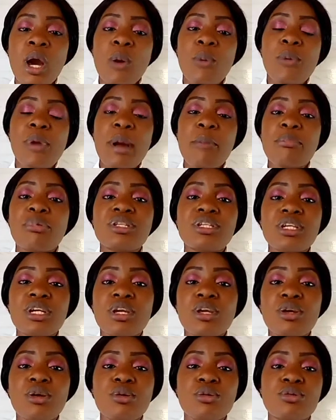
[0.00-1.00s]
we are
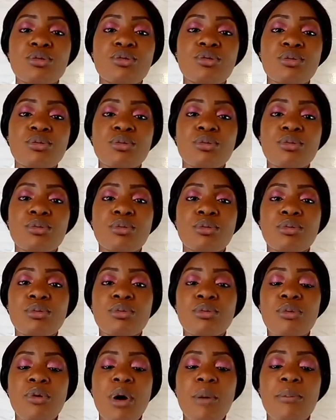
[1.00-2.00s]
putting you
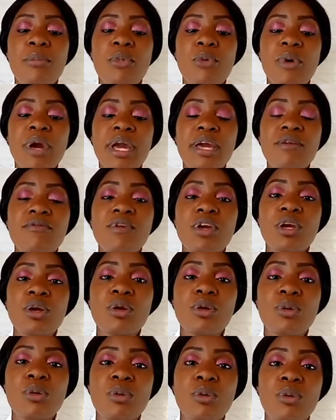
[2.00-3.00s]
to we are giving
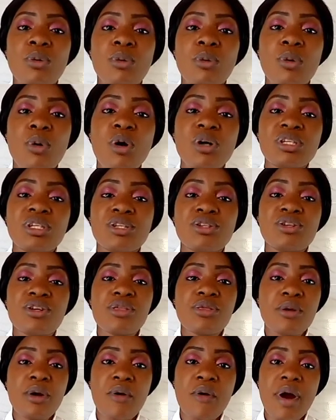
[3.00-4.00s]
you oxygen
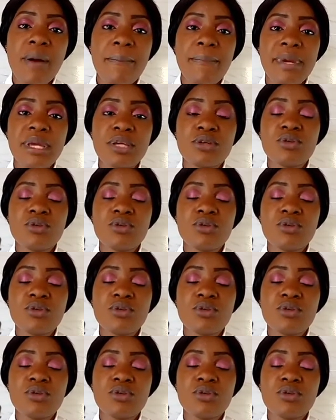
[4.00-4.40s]
therapy.